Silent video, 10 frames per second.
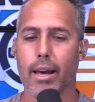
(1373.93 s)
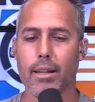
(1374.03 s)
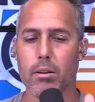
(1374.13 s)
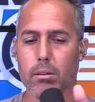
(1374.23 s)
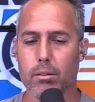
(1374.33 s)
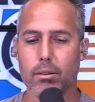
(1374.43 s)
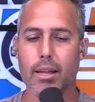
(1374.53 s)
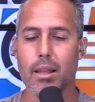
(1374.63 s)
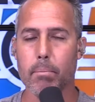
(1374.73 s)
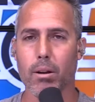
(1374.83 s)
And
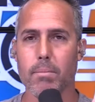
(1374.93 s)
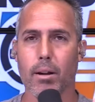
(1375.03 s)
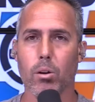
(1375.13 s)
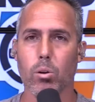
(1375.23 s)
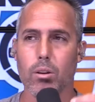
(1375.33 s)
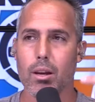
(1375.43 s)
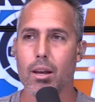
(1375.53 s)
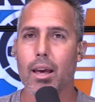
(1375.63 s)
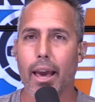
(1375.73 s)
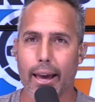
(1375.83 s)
then they put them on hold.
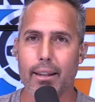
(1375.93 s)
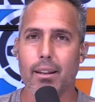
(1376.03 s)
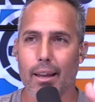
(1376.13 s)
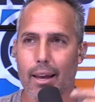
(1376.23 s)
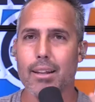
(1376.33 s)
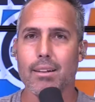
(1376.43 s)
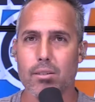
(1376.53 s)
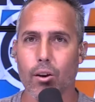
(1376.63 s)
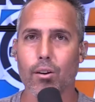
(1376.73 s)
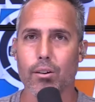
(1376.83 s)
And it's
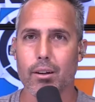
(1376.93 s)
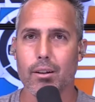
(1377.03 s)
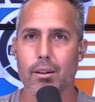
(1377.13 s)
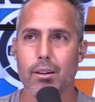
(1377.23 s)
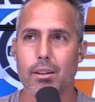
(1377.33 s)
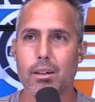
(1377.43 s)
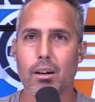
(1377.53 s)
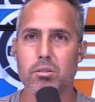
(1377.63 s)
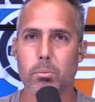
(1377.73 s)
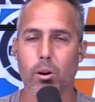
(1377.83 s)
heard. The
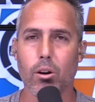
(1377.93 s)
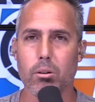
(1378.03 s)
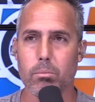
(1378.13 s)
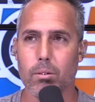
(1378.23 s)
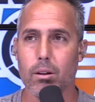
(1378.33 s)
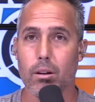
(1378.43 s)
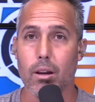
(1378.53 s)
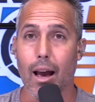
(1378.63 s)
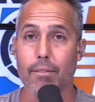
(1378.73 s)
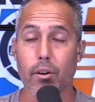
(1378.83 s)
customer heard them.
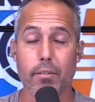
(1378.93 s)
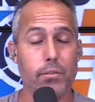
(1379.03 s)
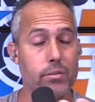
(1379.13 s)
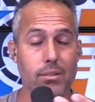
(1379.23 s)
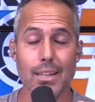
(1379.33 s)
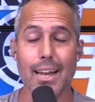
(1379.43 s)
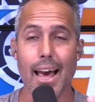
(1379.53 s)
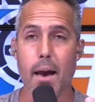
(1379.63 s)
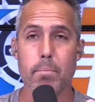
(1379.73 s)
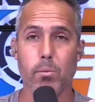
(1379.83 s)
I've seen it
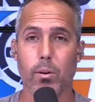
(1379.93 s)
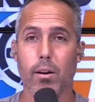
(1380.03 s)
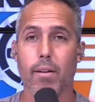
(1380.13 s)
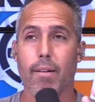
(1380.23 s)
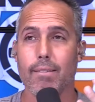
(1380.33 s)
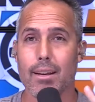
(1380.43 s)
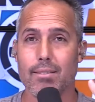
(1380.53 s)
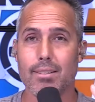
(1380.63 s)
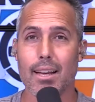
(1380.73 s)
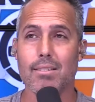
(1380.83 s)
happen where they
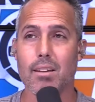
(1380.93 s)
said